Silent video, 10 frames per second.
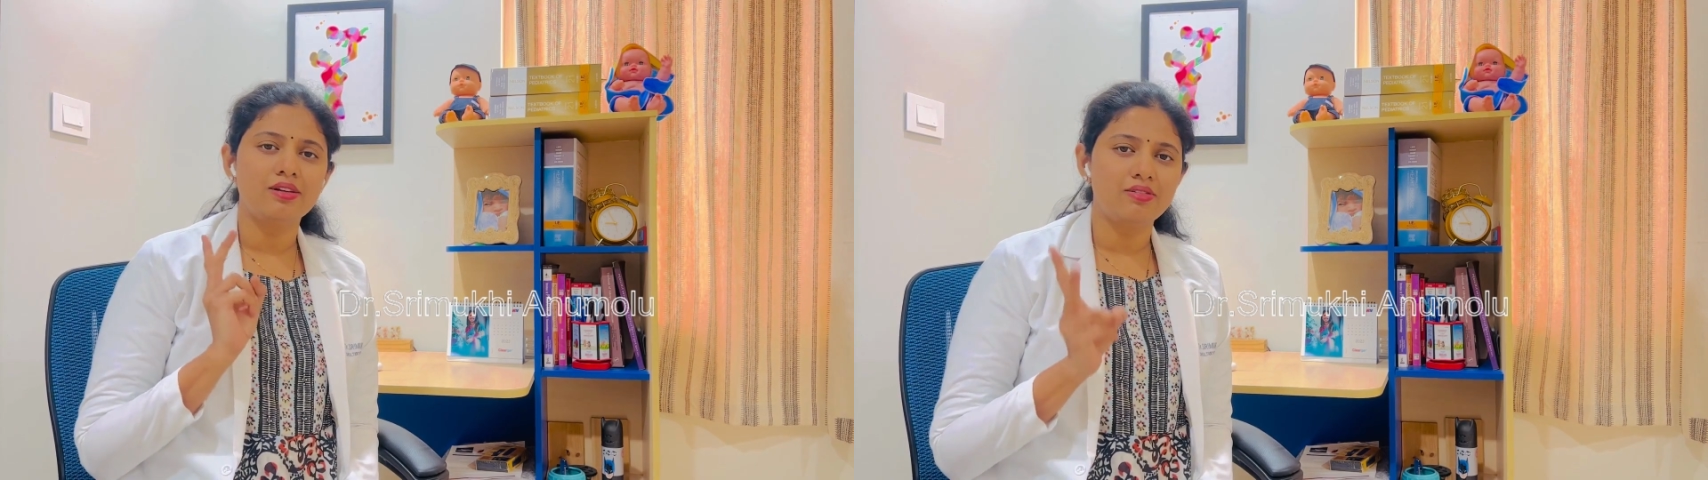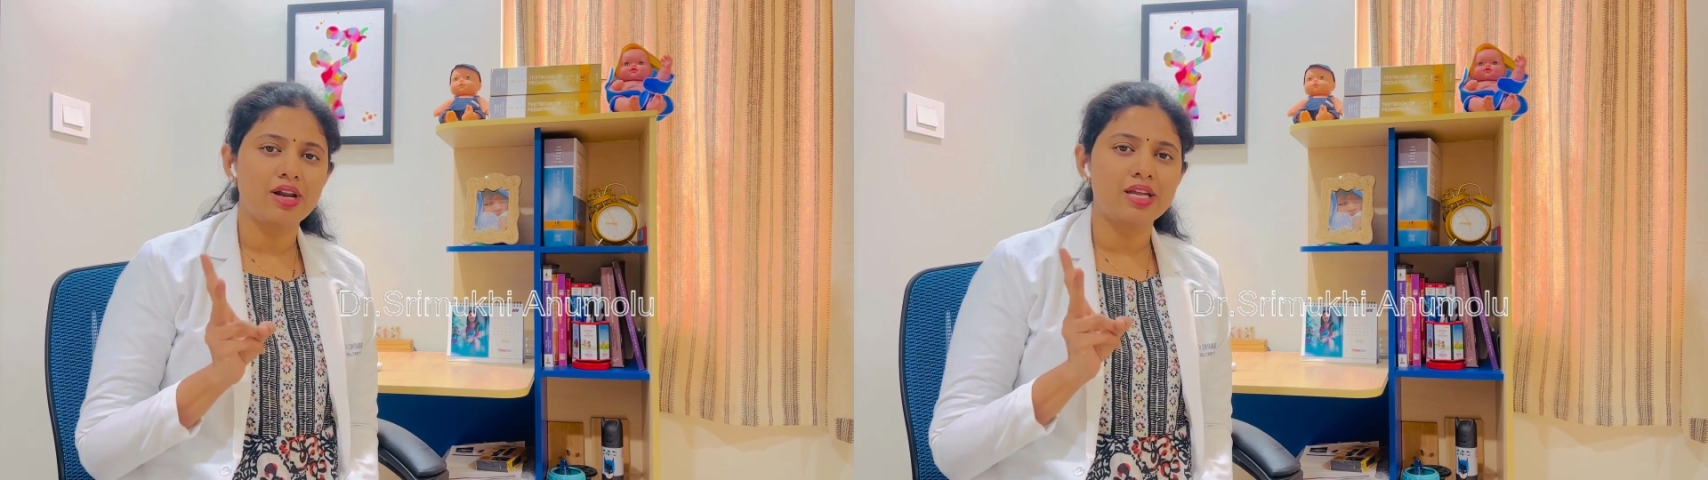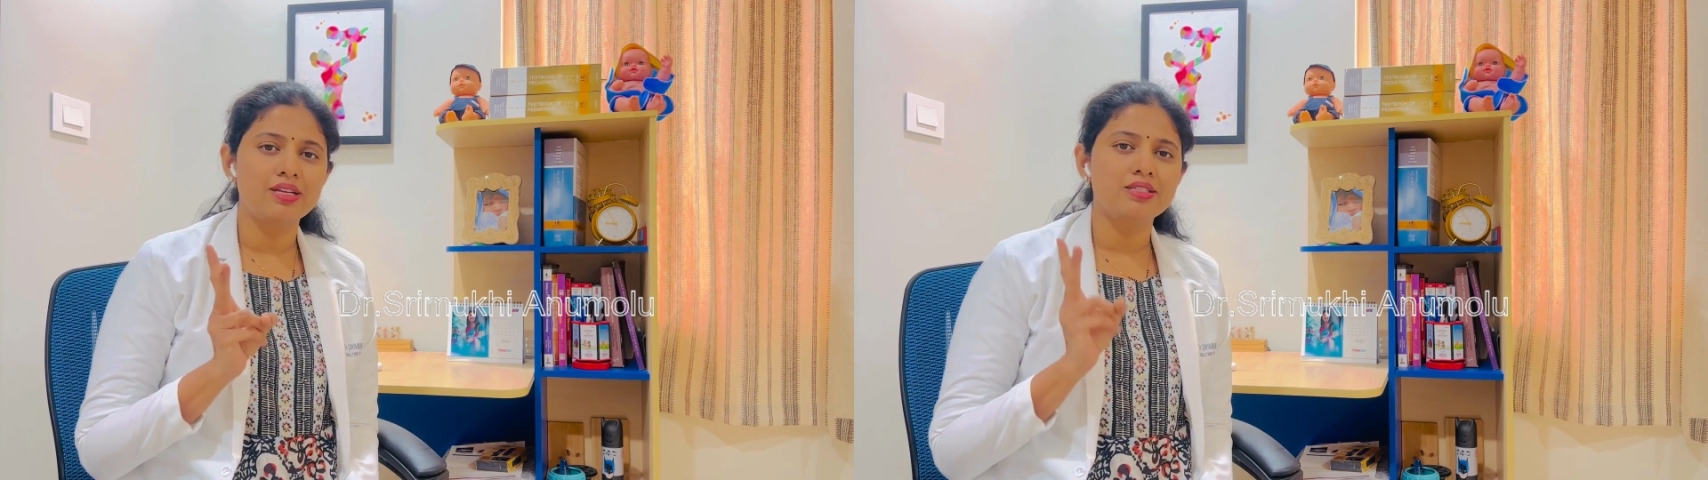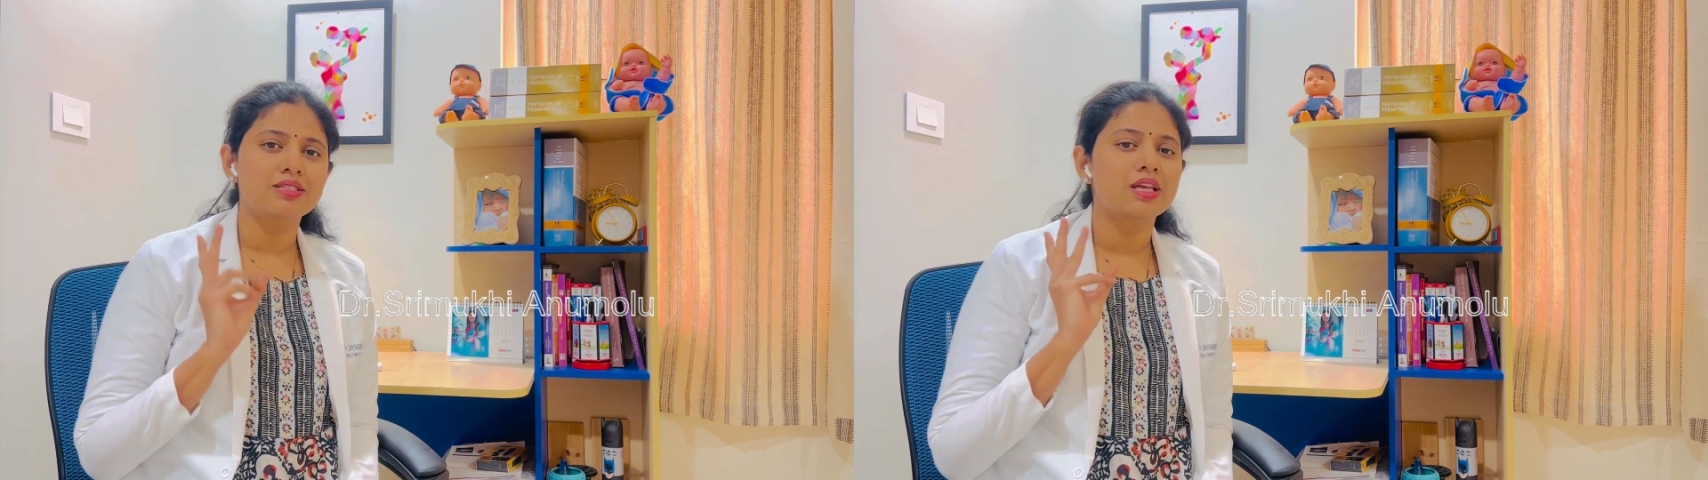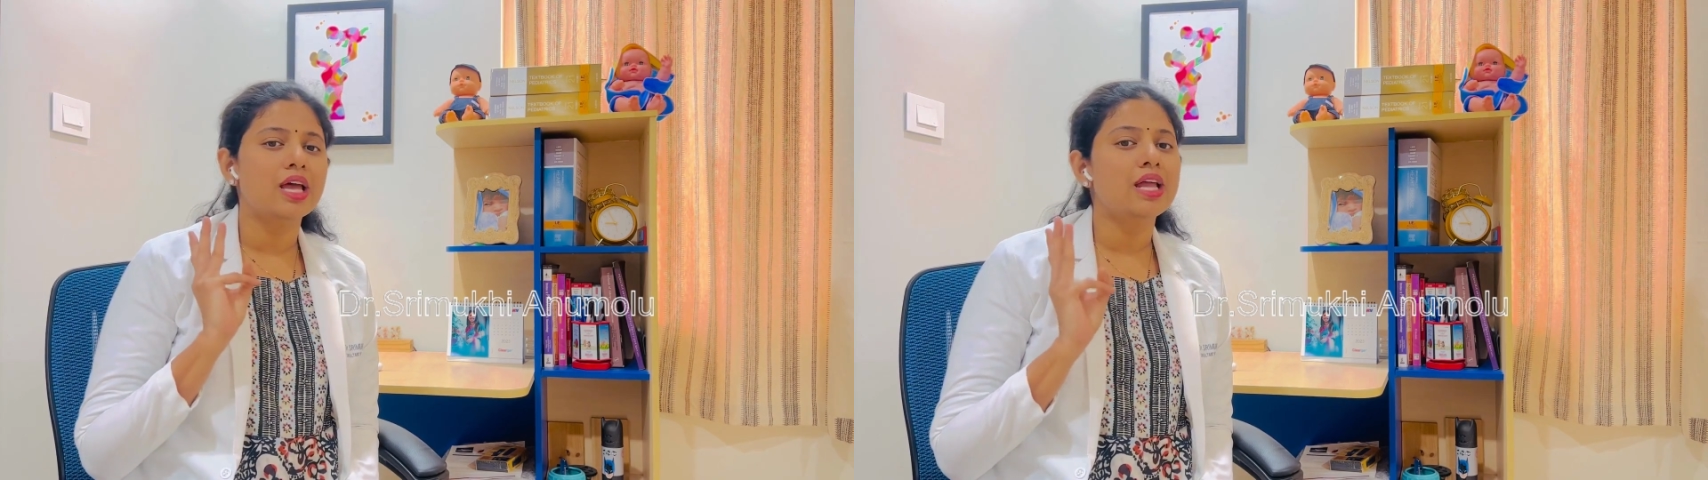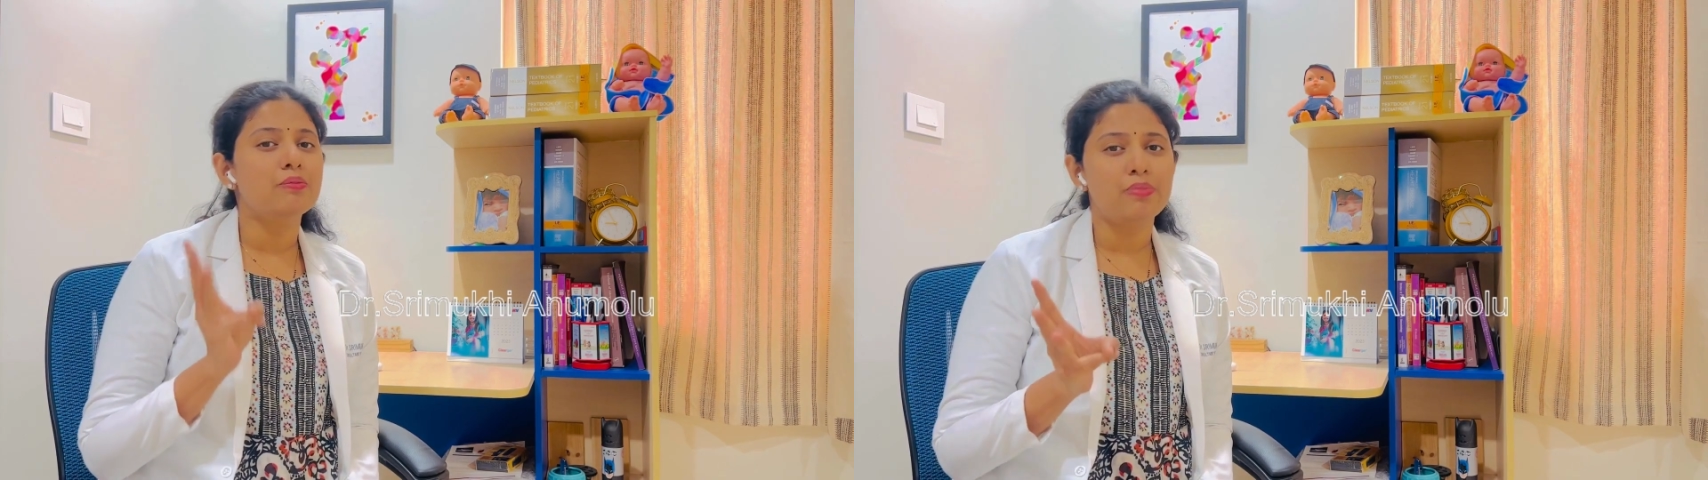dryness, and